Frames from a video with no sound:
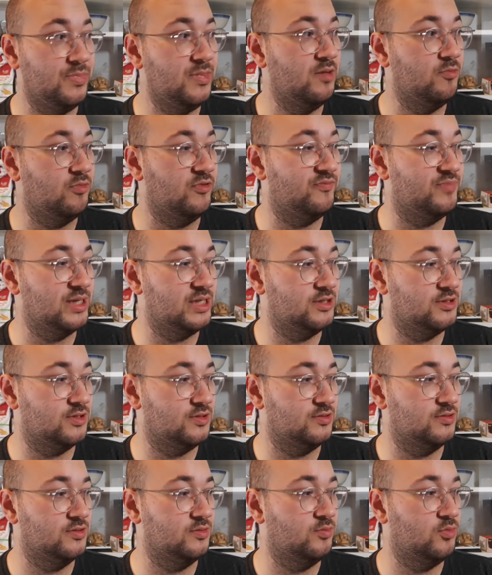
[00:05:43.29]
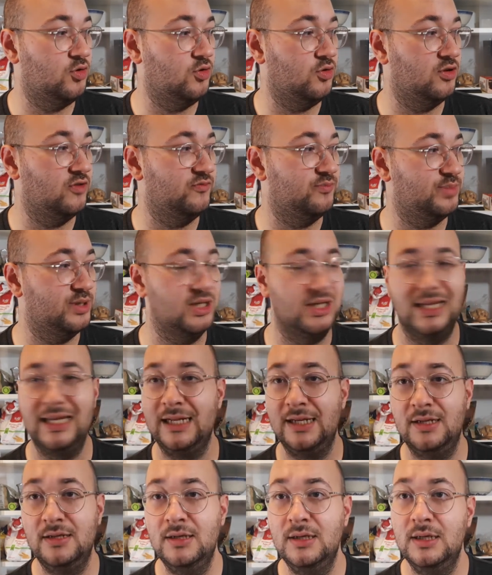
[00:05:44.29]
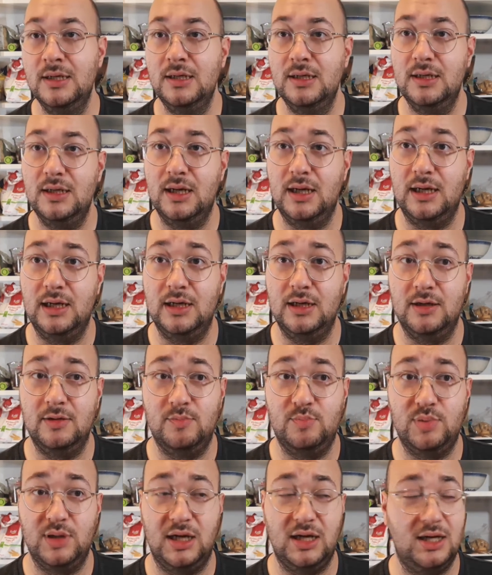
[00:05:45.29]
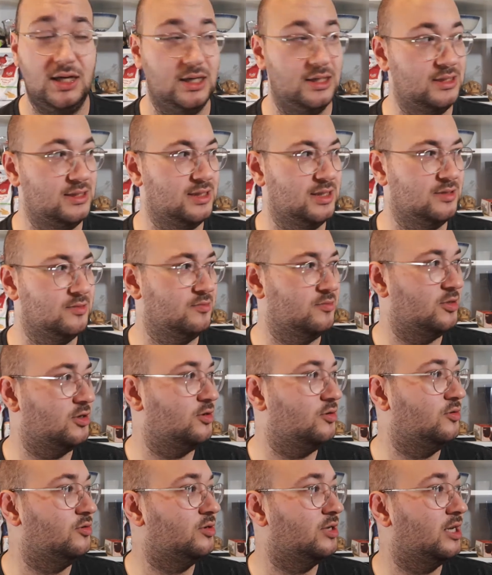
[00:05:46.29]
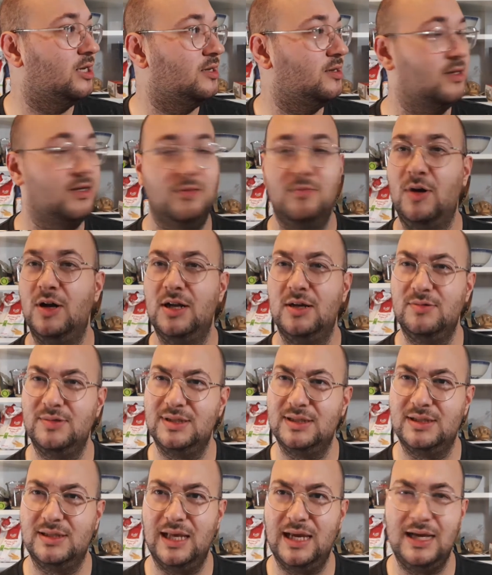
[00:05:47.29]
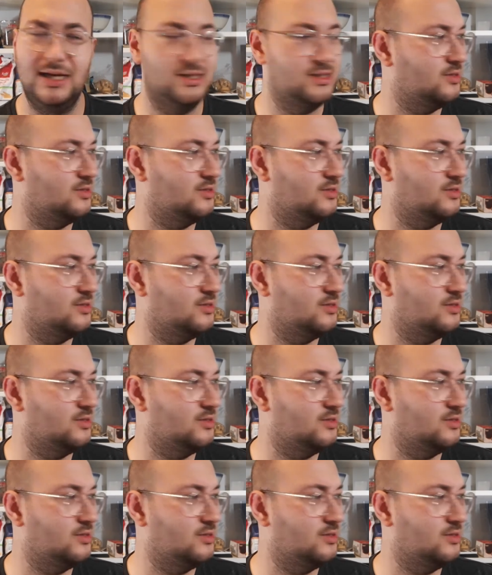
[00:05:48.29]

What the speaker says: We've been to the Mall of Berlin, but I didn't record anything while I was there.